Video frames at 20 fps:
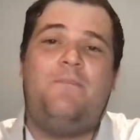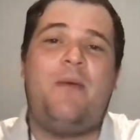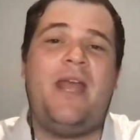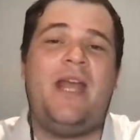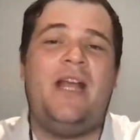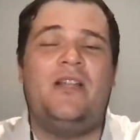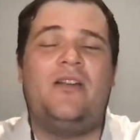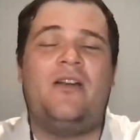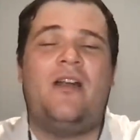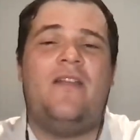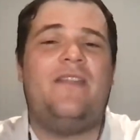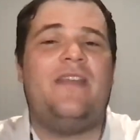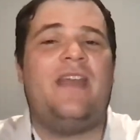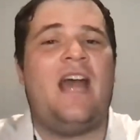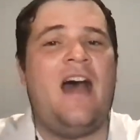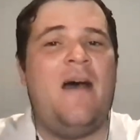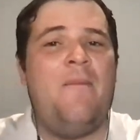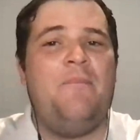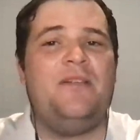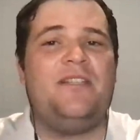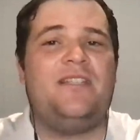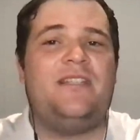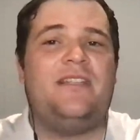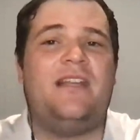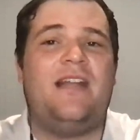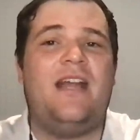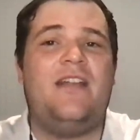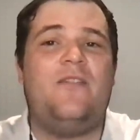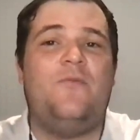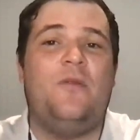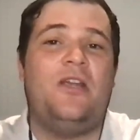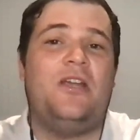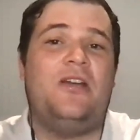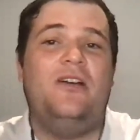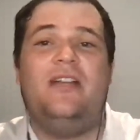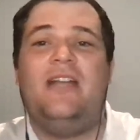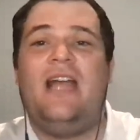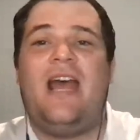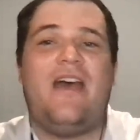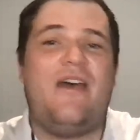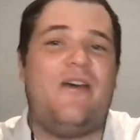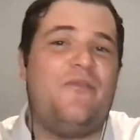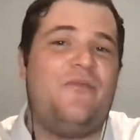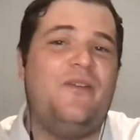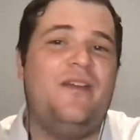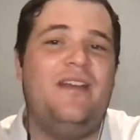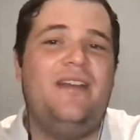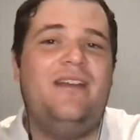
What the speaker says: Baylor on the opposite end, we could have,